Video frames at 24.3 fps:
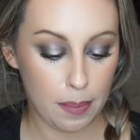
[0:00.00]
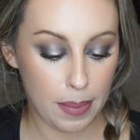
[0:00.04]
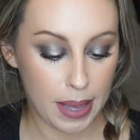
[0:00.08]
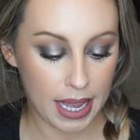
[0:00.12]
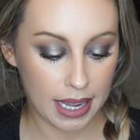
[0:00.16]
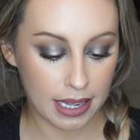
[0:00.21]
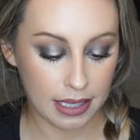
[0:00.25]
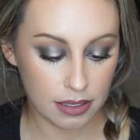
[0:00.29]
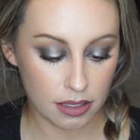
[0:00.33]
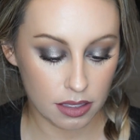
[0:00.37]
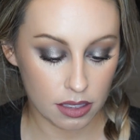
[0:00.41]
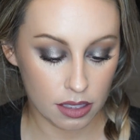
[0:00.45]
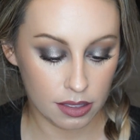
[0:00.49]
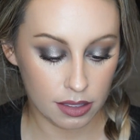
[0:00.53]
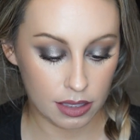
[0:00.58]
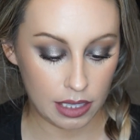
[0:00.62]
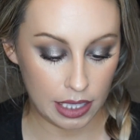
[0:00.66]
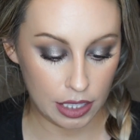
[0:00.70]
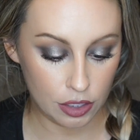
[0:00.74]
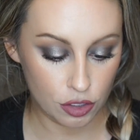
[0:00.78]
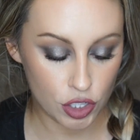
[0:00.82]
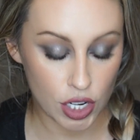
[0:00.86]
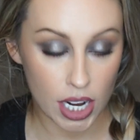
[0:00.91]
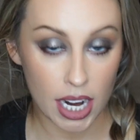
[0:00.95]
paint in
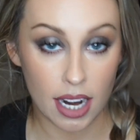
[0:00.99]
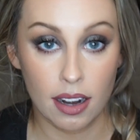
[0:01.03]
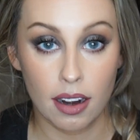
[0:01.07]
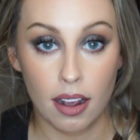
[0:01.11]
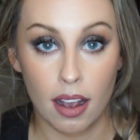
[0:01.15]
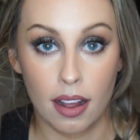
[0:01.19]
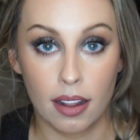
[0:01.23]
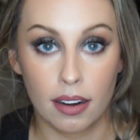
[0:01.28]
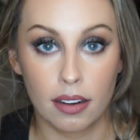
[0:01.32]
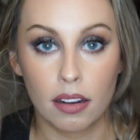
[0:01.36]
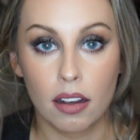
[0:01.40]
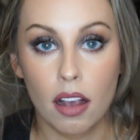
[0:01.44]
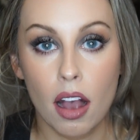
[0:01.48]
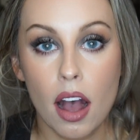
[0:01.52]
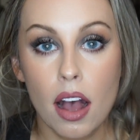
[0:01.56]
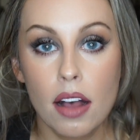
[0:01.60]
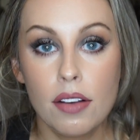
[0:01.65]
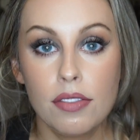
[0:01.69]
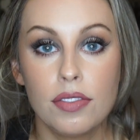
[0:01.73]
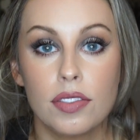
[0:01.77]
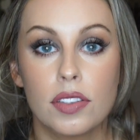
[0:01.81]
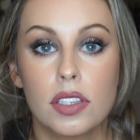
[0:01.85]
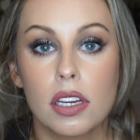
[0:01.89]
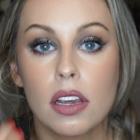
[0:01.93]
the shade
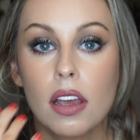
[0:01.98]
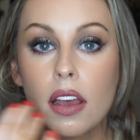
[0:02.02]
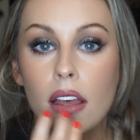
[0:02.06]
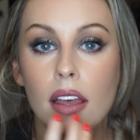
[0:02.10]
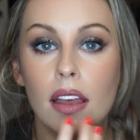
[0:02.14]
Uncuffed.